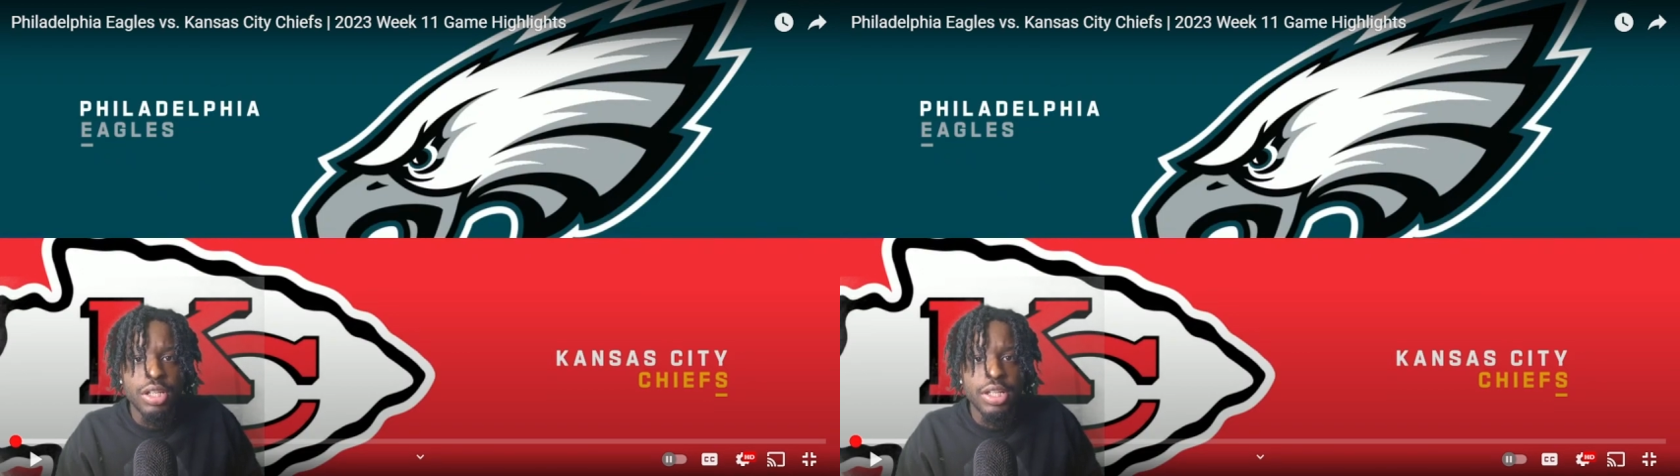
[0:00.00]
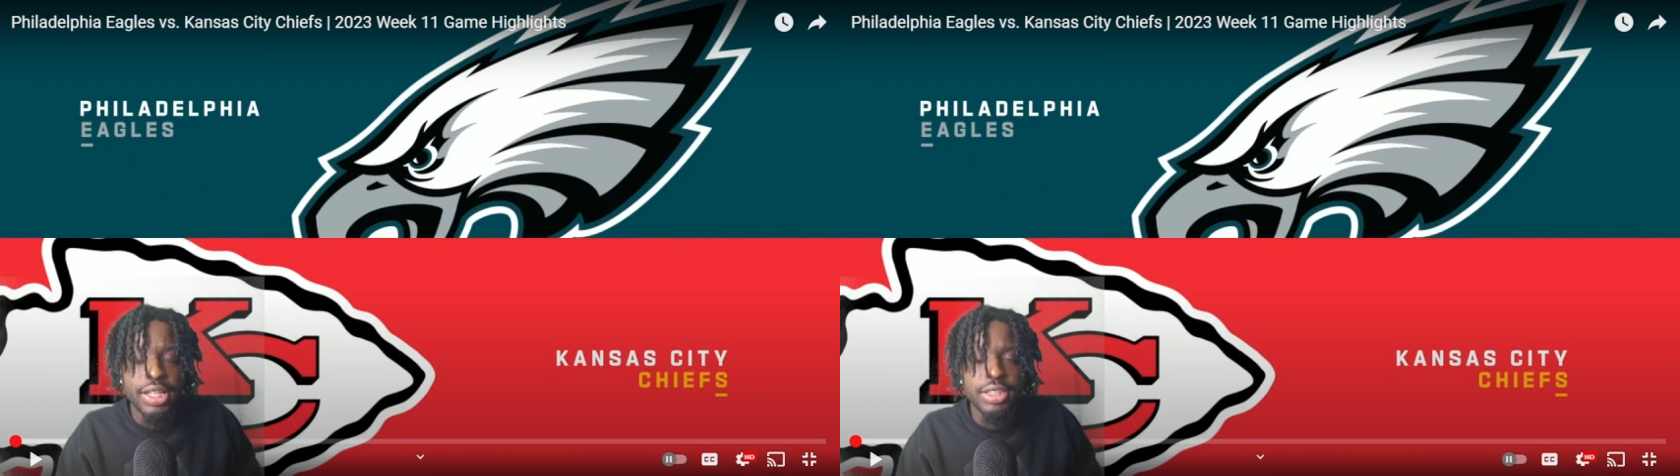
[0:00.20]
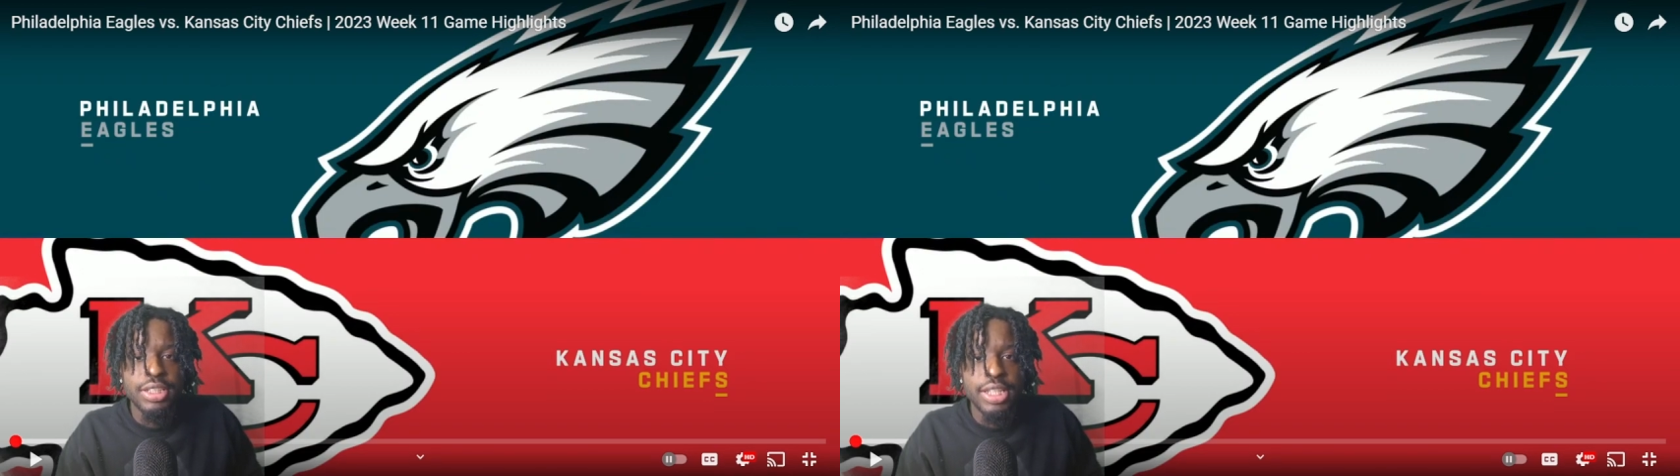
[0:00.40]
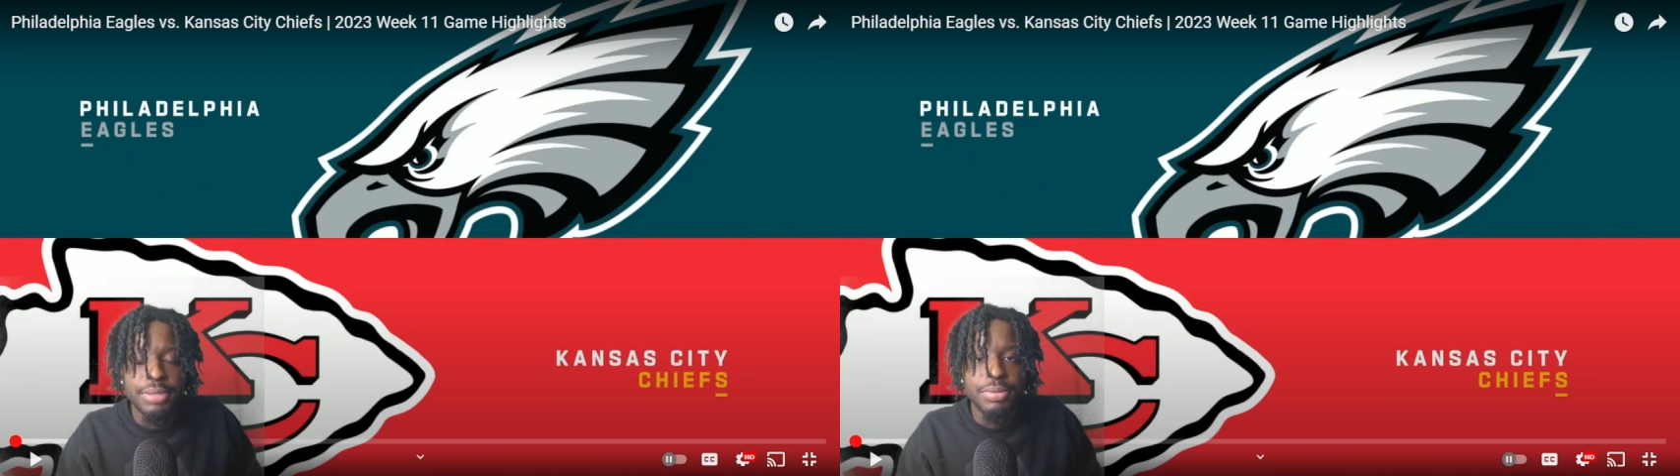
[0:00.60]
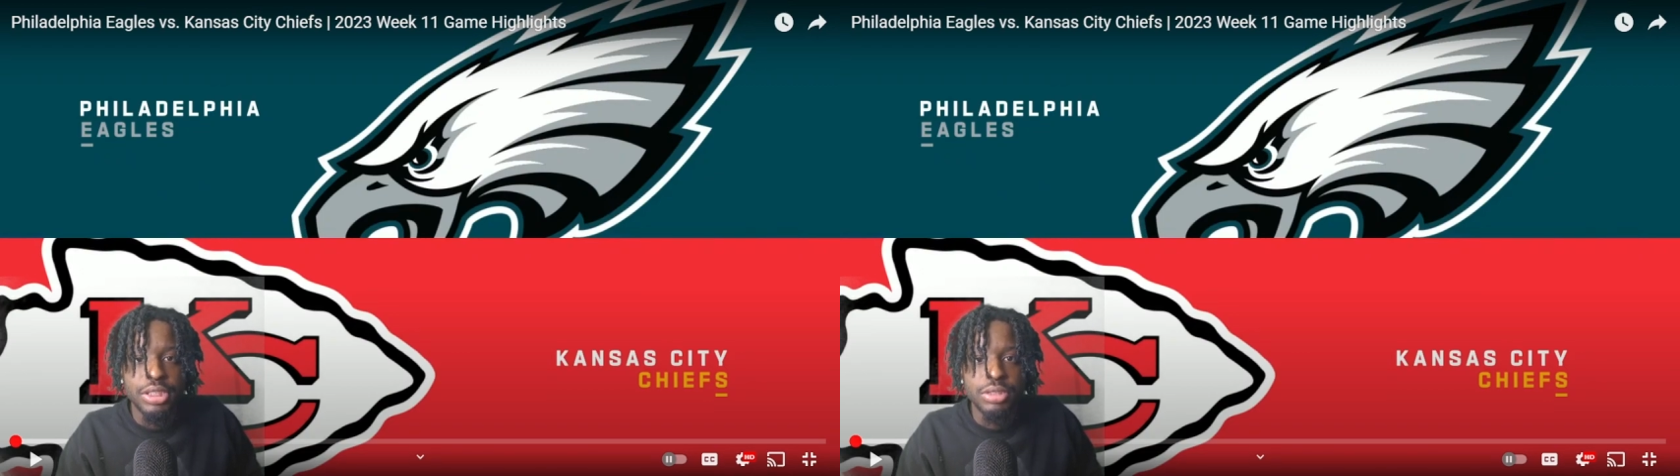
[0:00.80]
Hit the like
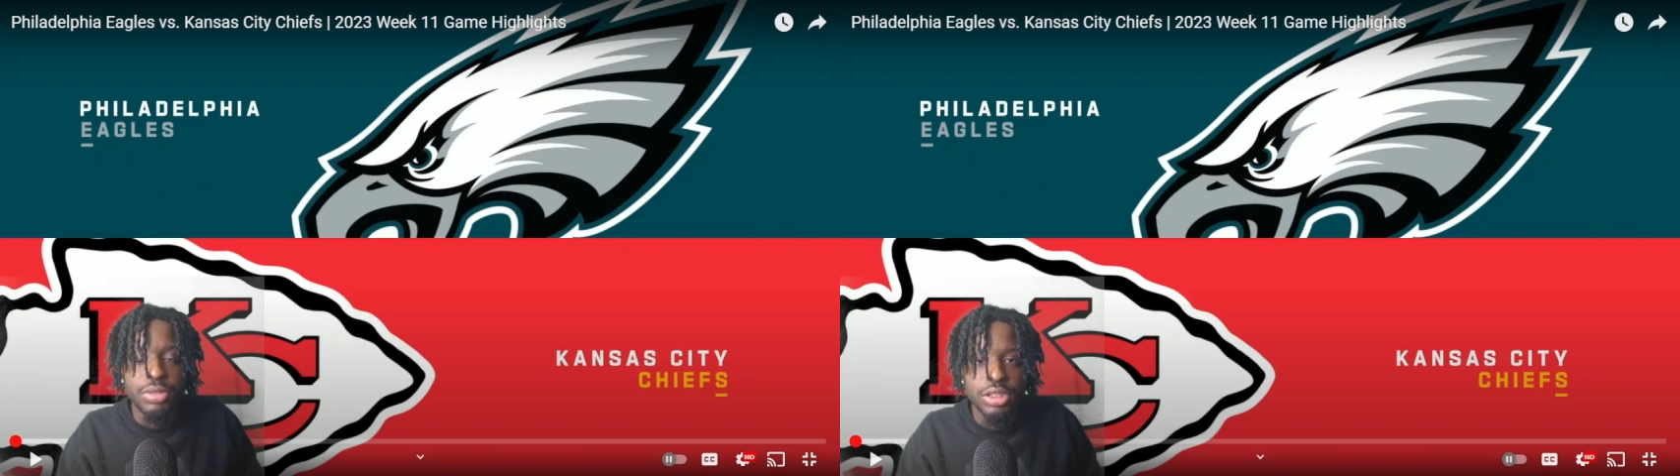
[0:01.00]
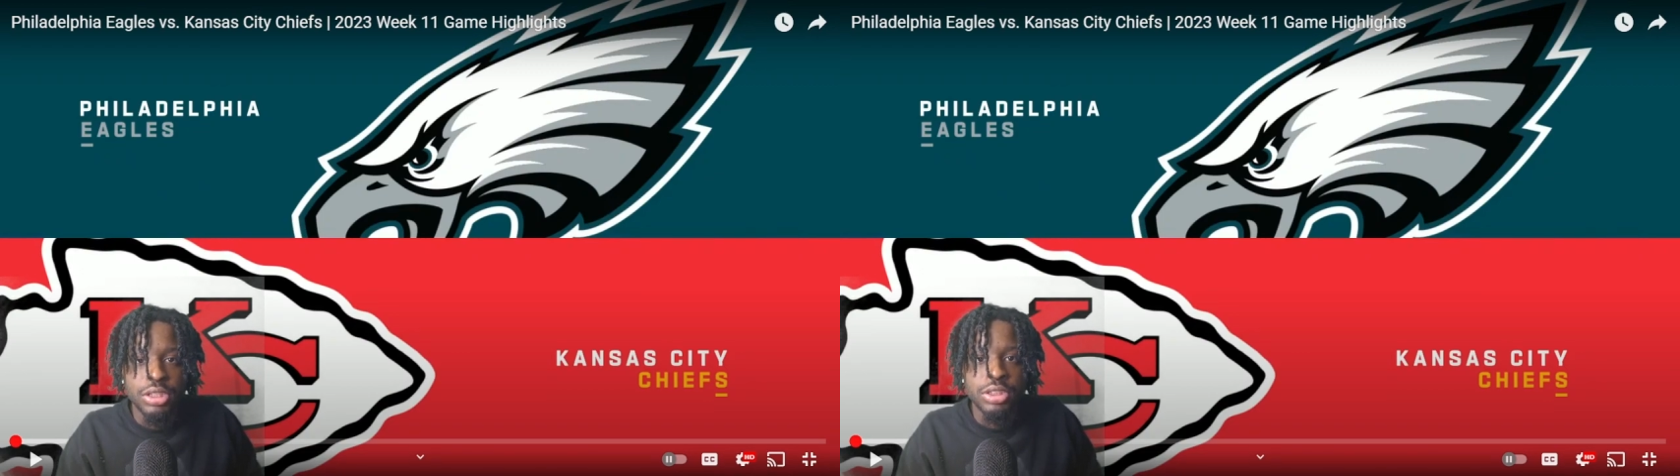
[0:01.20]
button, bruh.